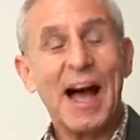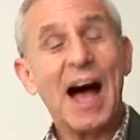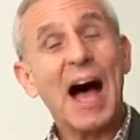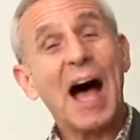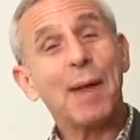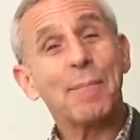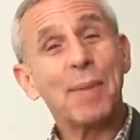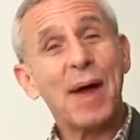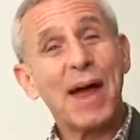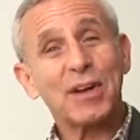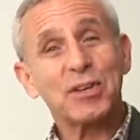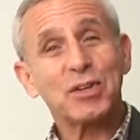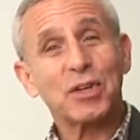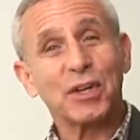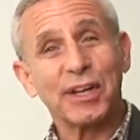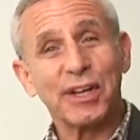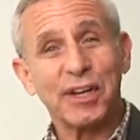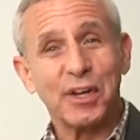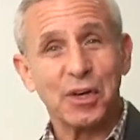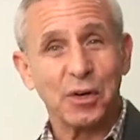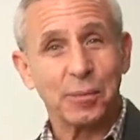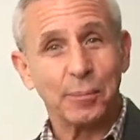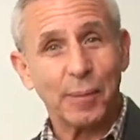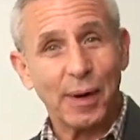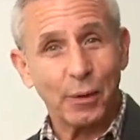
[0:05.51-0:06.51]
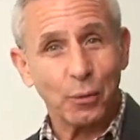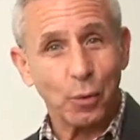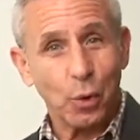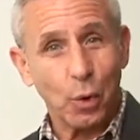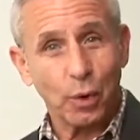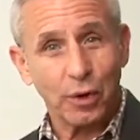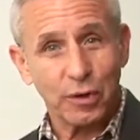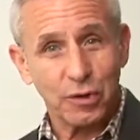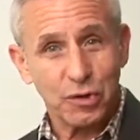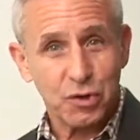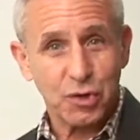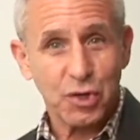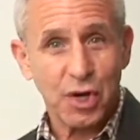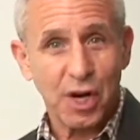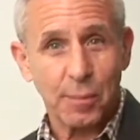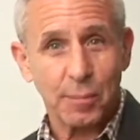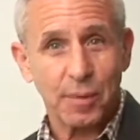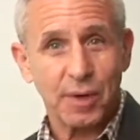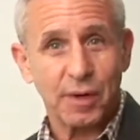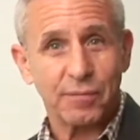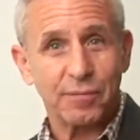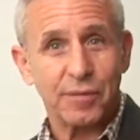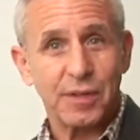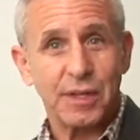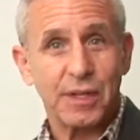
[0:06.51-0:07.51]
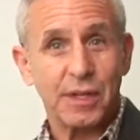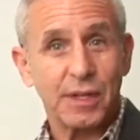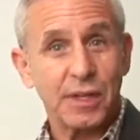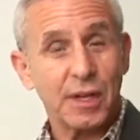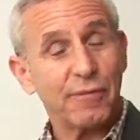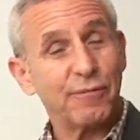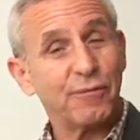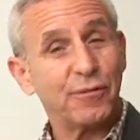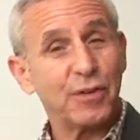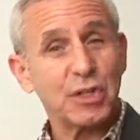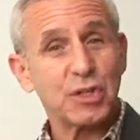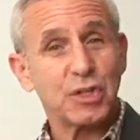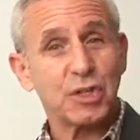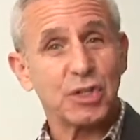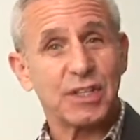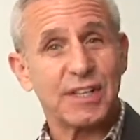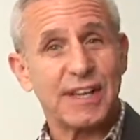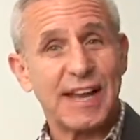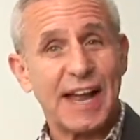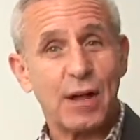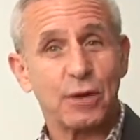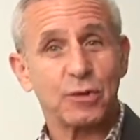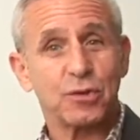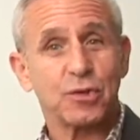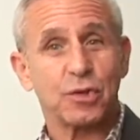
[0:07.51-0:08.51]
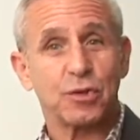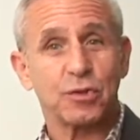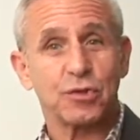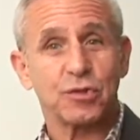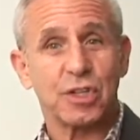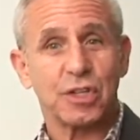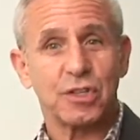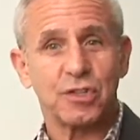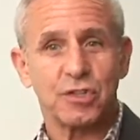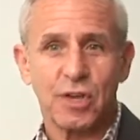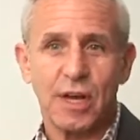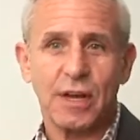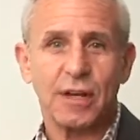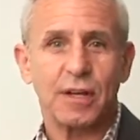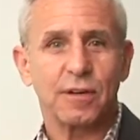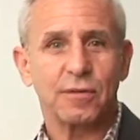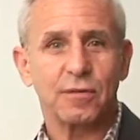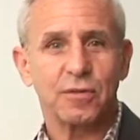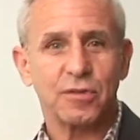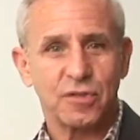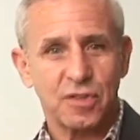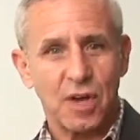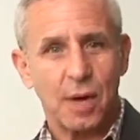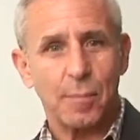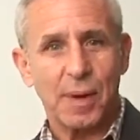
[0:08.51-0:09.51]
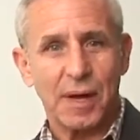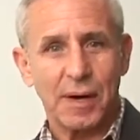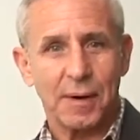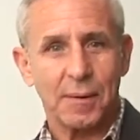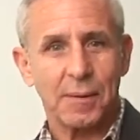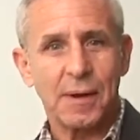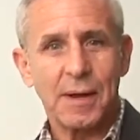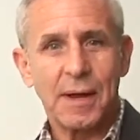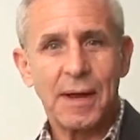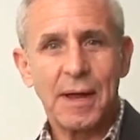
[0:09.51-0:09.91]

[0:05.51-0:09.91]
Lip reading: I'm actually here in my role as chairman of the Vision Council's Executive Summit,